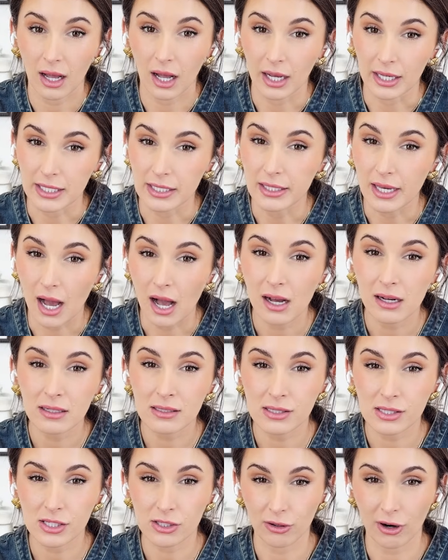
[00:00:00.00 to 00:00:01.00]
A young
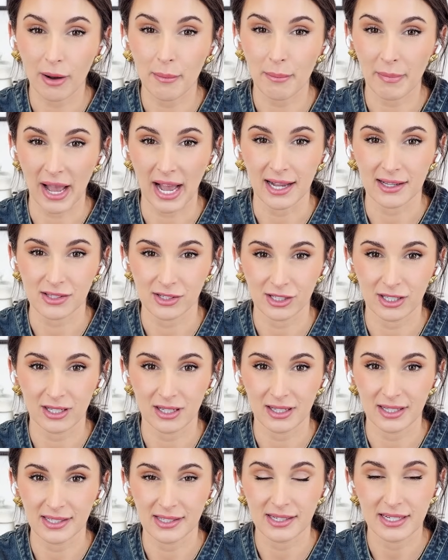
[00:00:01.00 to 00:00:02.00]
Scrum
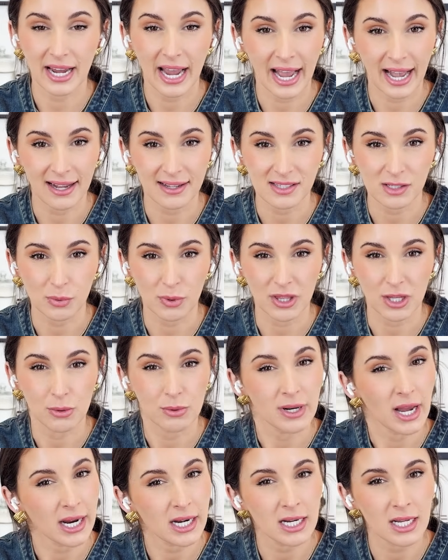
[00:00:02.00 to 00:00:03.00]
Master is tasked with
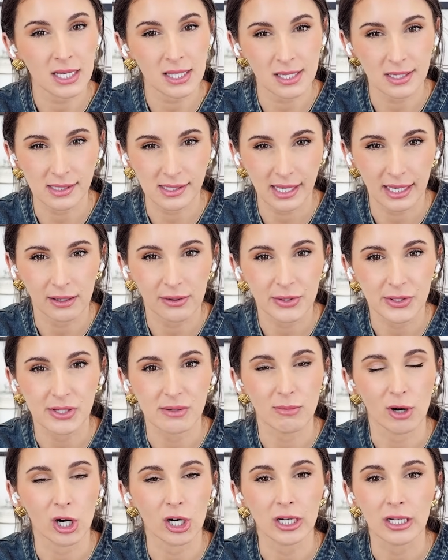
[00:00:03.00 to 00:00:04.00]
uniting the sales
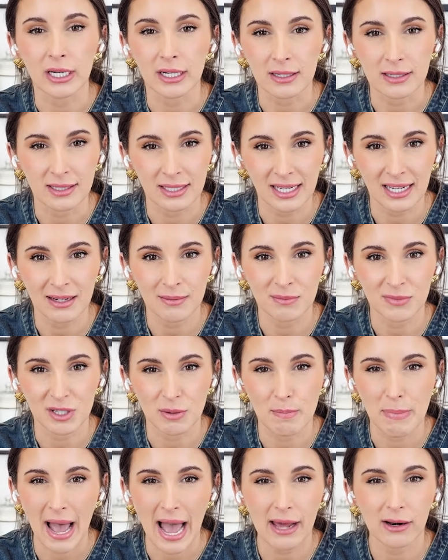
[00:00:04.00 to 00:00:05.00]
and marketing team to
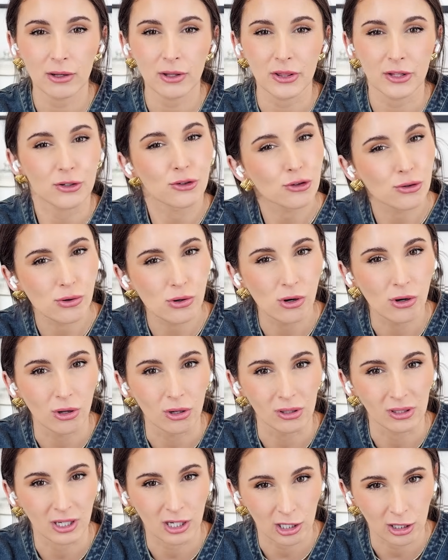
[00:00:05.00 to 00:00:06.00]
battle the
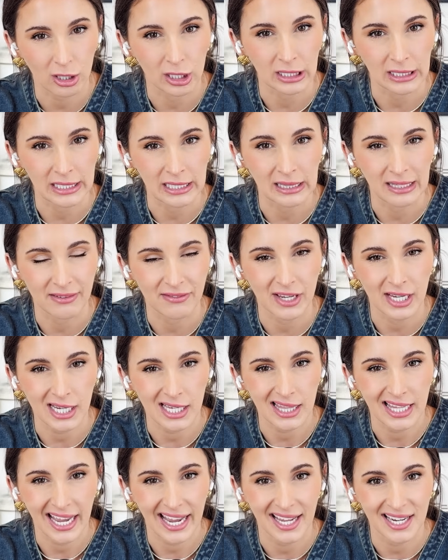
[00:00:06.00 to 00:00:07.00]
troll currently living
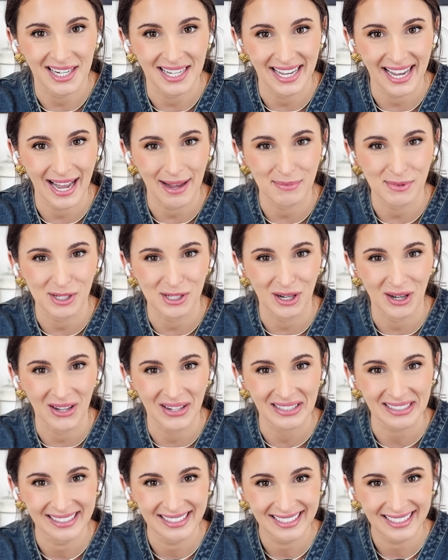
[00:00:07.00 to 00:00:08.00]
in the handicap stall.